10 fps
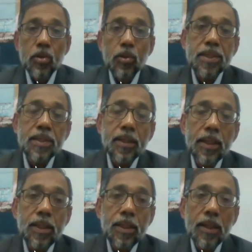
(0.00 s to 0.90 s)
So this
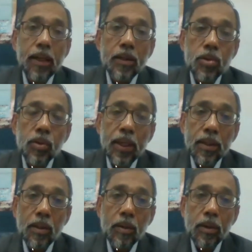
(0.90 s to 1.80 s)

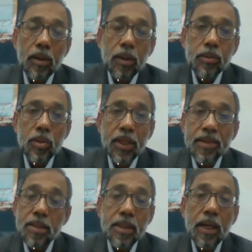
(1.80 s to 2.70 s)

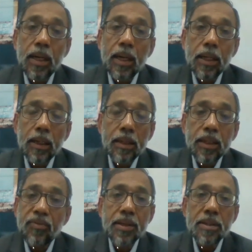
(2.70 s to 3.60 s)
is the
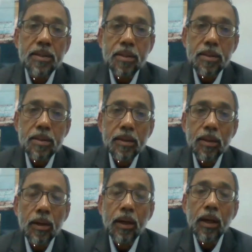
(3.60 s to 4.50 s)
difference
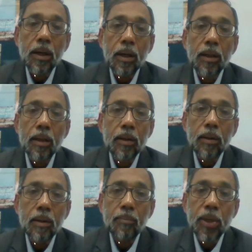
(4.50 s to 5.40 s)

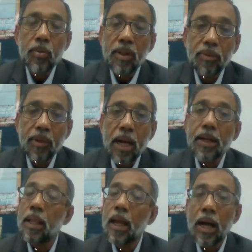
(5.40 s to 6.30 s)
between
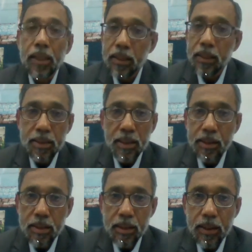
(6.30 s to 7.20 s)
flood and other
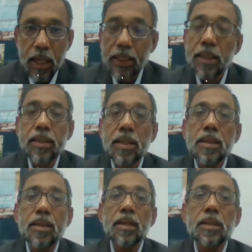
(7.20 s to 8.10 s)
disasters. Other
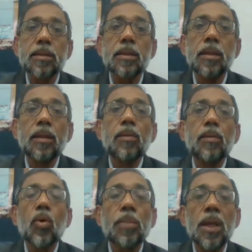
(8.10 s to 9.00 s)
disasters
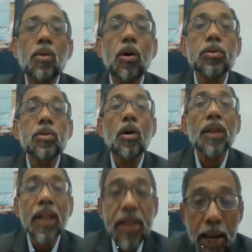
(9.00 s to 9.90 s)
probably cause
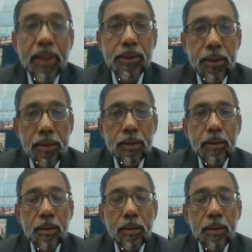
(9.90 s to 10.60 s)
only damage.